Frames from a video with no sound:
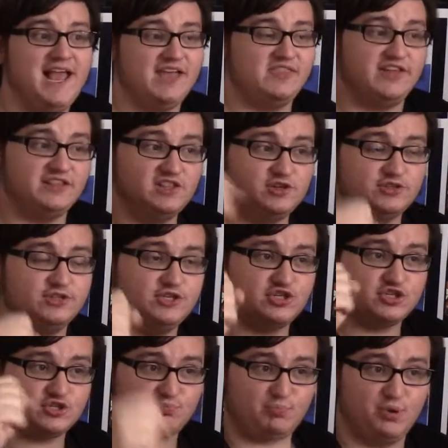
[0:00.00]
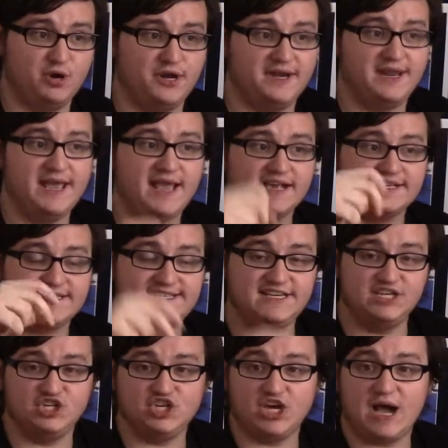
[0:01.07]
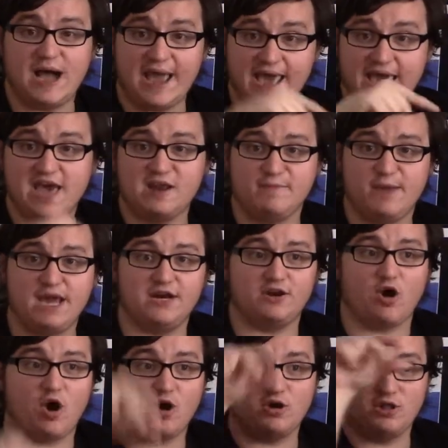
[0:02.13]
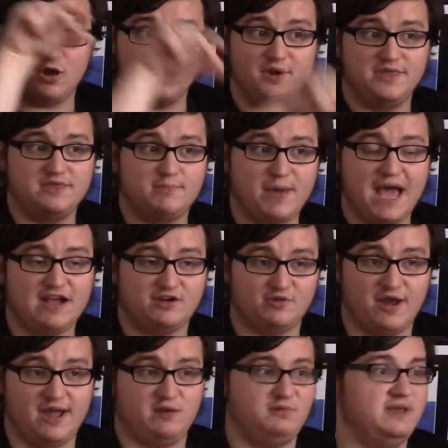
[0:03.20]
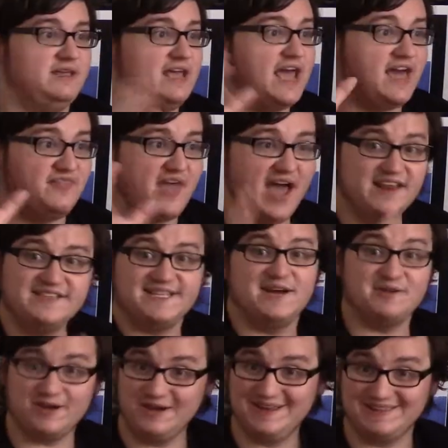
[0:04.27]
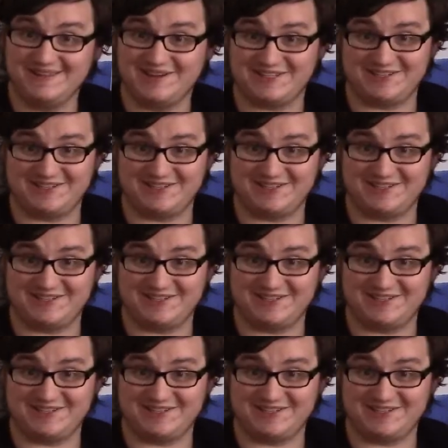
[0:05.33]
and they literally just put CGI animated Arlo in the background. And that is how good it looks,